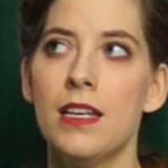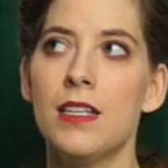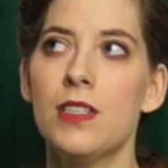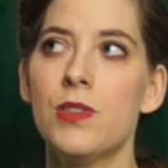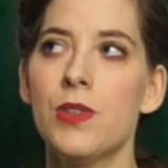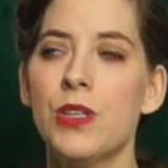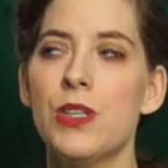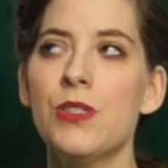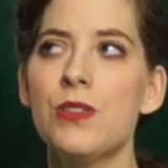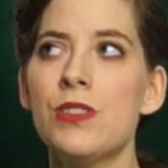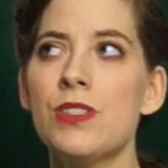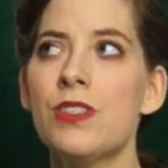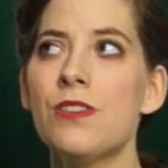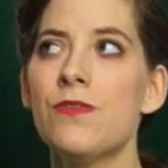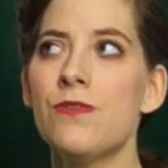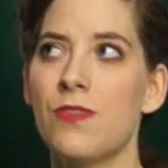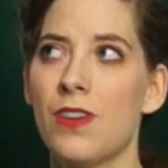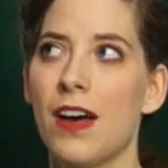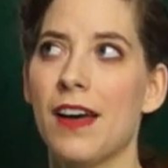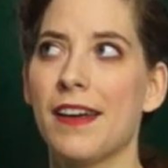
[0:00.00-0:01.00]
So I used to
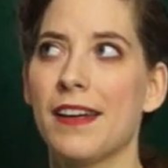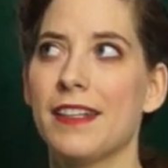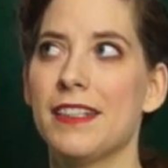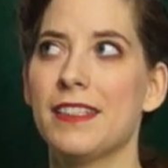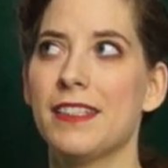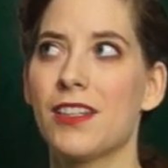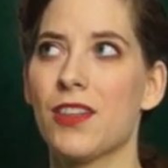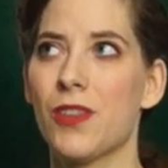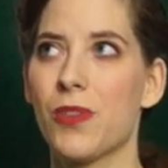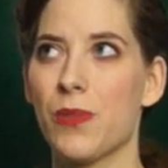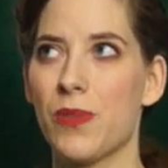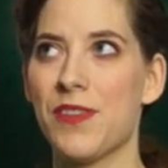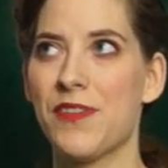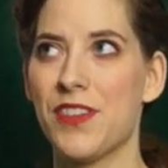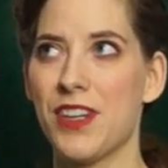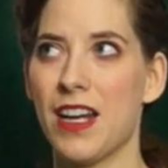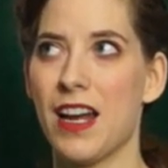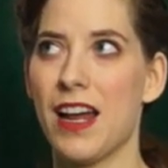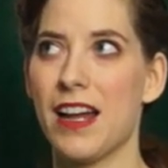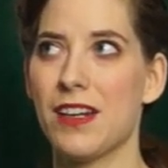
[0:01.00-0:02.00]
find
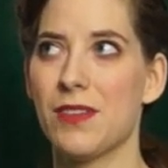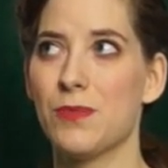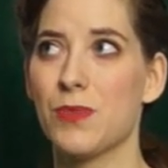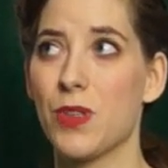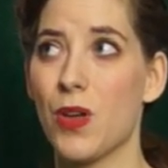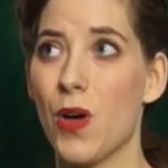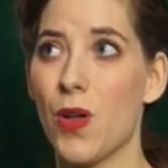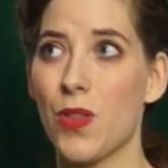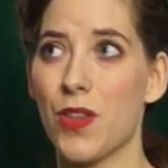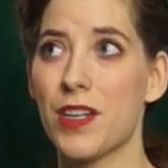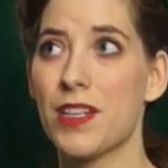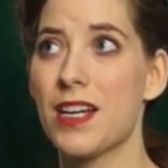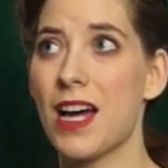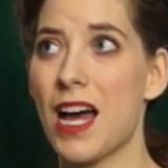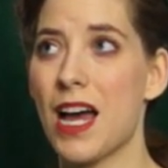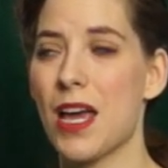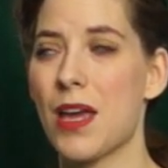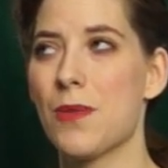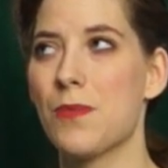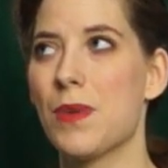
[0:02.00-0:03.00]
thrifted items all the
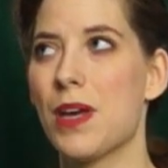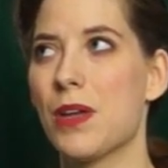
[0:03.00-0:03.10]
time